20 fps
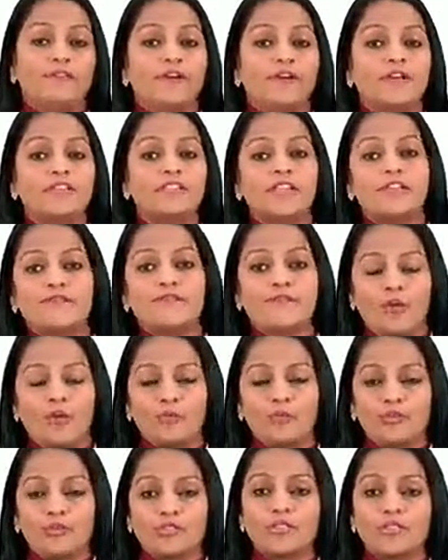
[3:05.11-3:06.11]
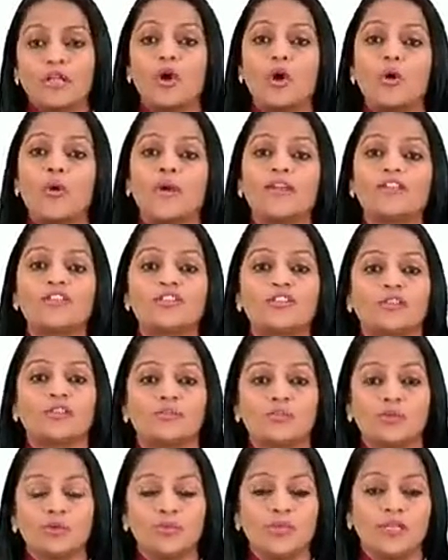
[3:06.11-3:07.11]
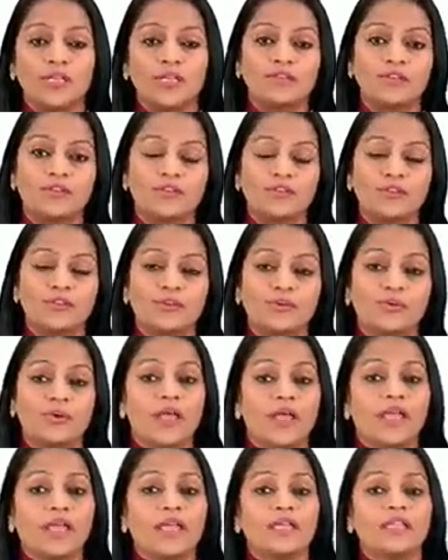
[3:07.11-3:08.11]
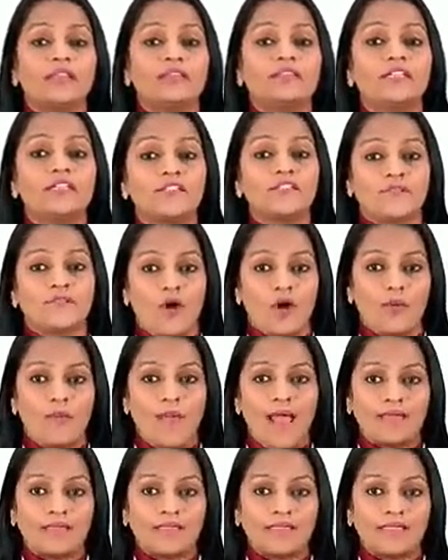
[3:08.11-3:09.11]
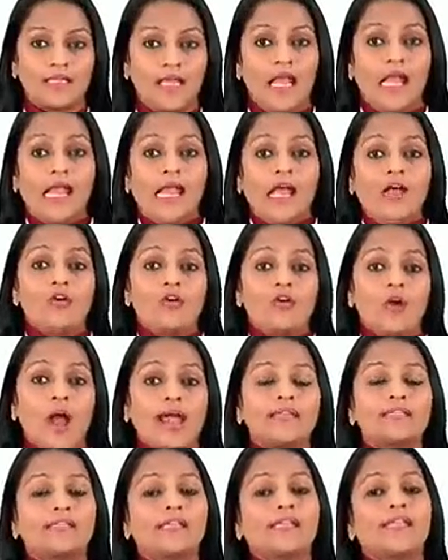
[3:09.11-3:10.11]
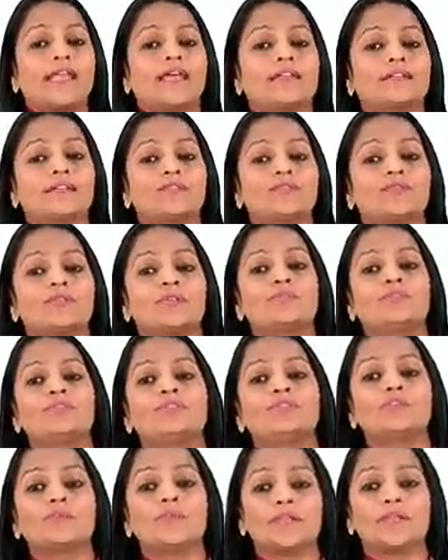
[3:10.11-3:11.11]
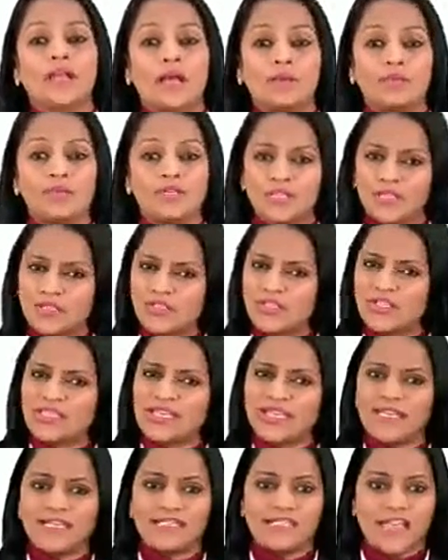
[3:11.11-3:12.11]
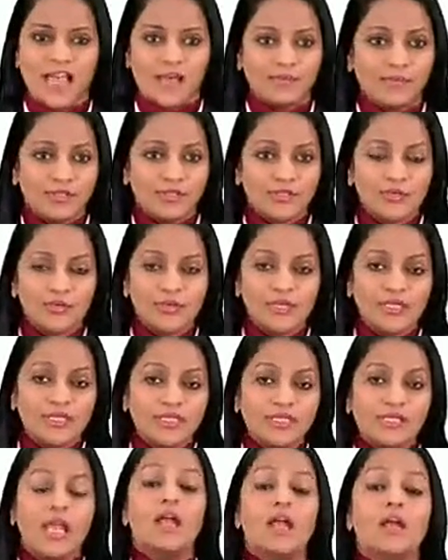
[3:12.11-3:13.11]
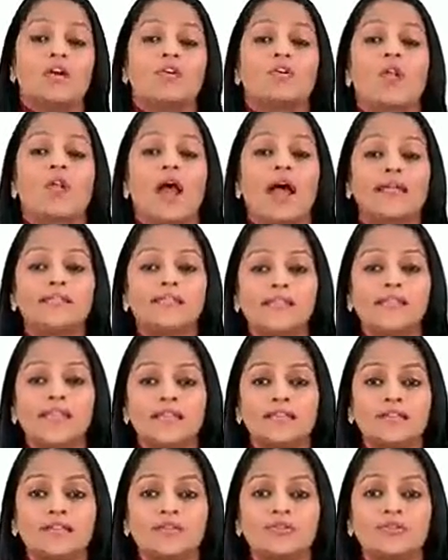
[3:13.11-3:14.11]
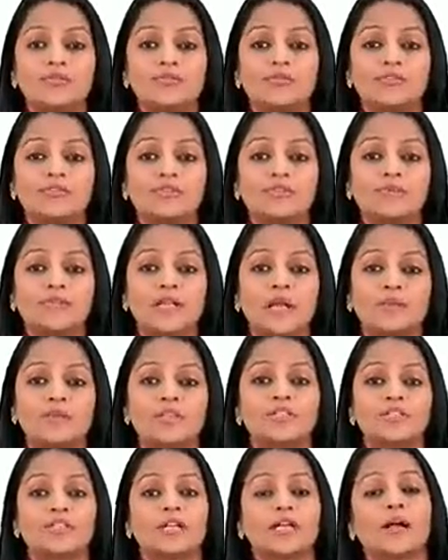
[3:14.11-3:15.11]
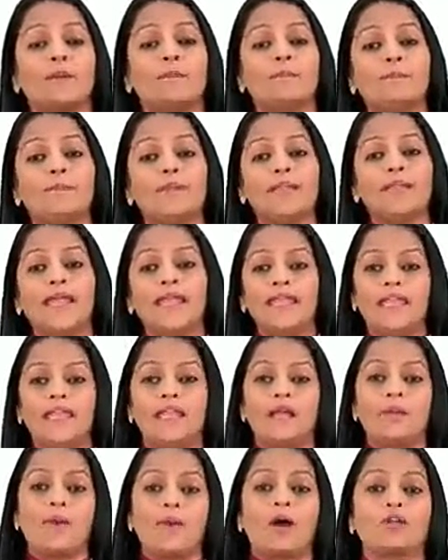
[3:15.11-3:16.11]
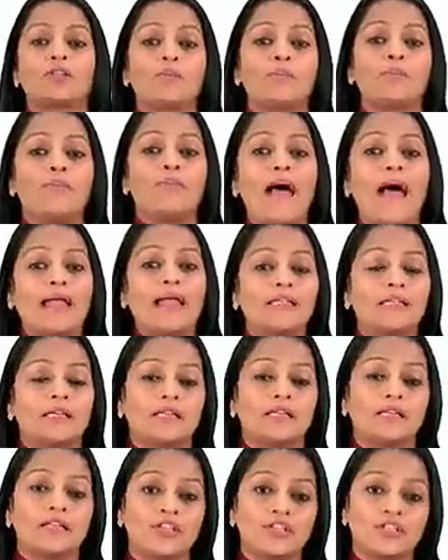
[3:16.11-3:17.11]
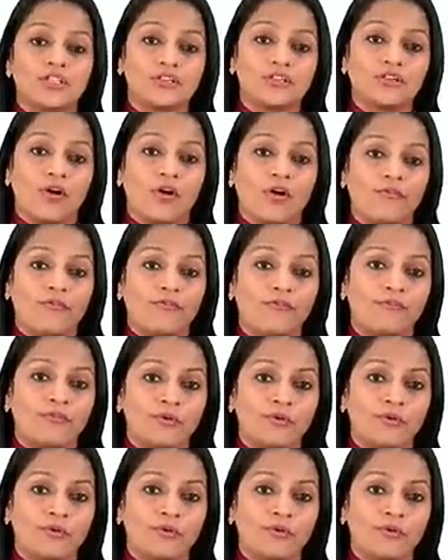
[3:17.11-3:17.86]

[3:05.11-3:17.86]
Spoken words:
First and foremost, the question would be given to you in this format. Write a letter to the municipal commissioner. Just an example, students. Write a letter to the municipal commissioner complaining about the bad condition of